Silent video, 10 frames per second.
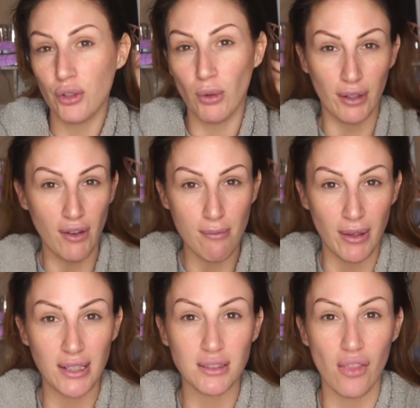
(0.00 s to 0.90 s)
The 25
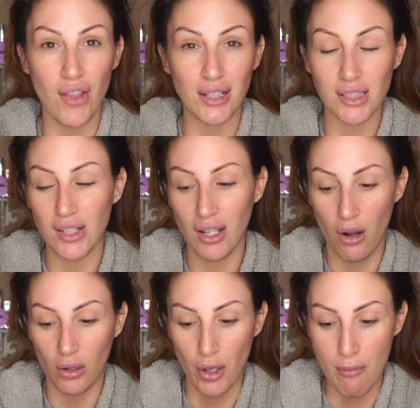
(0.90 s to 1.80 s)
minutes, that's the
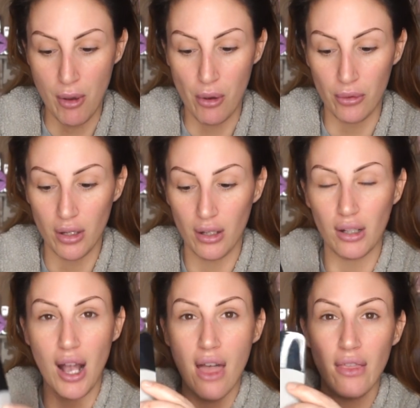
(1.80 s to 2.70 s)
auto mode.
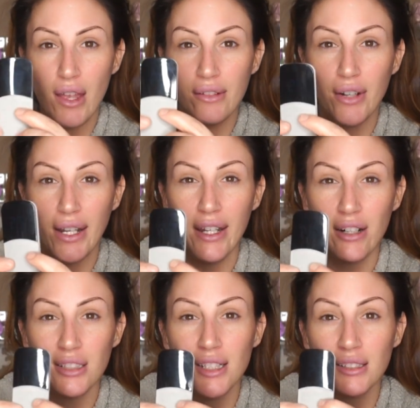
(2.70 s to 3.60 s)
And then right
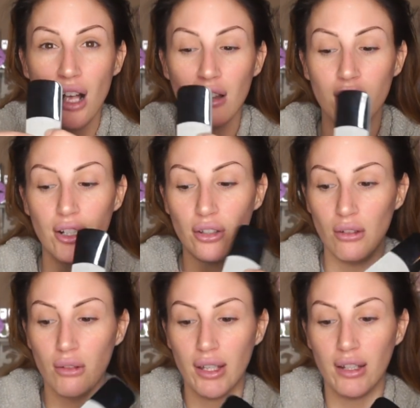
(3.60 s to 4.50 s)
here it says color,
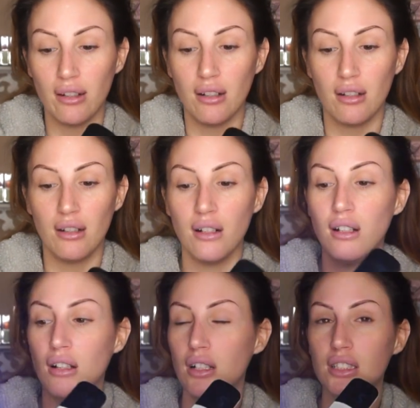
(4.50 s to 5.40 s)
you can
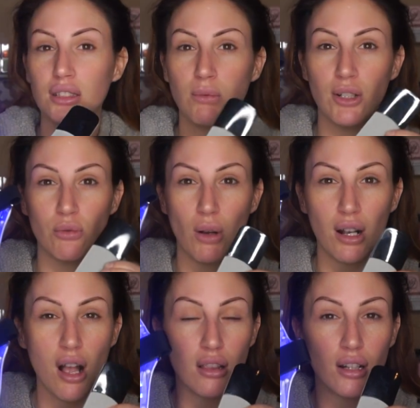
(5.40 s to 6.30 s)
switch what
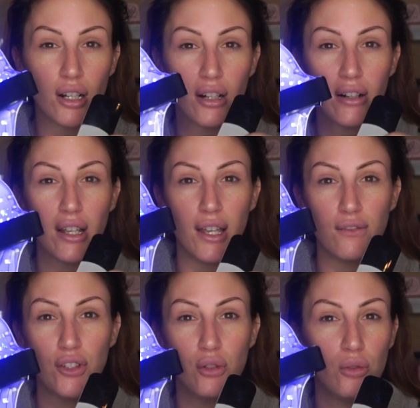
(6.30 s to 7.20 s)
color.
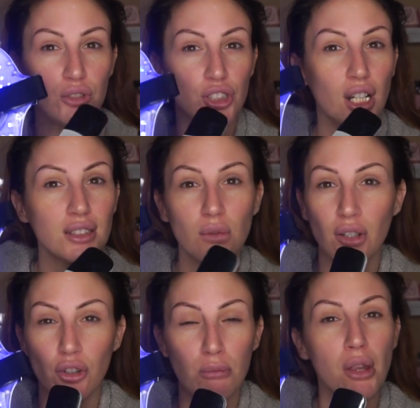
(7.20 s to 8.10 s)
If you just
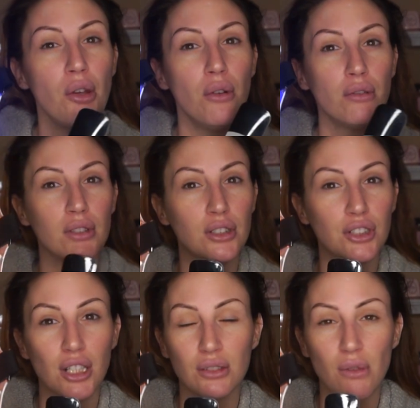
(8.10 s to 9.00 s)
wanna do blue, you
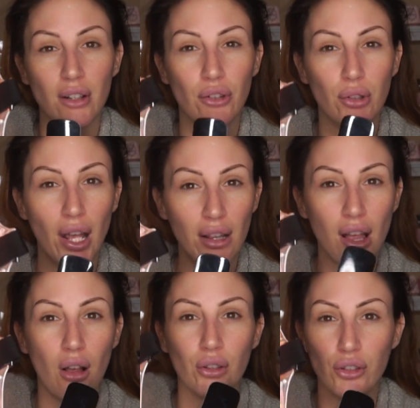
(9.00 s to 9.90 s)
just wanna do
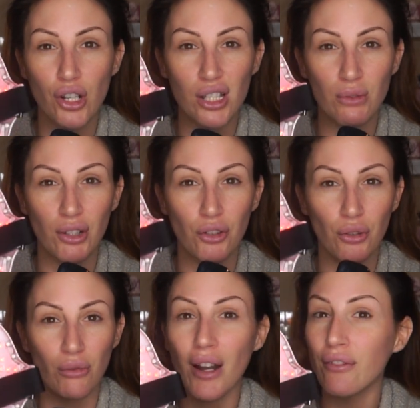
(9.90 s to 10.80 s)
yellow, you just wanna
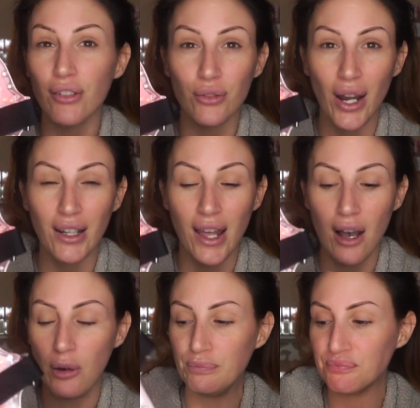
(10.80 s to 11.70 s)
do red for right
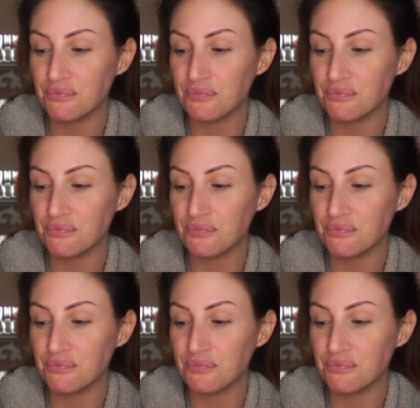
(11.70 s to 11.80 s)
now.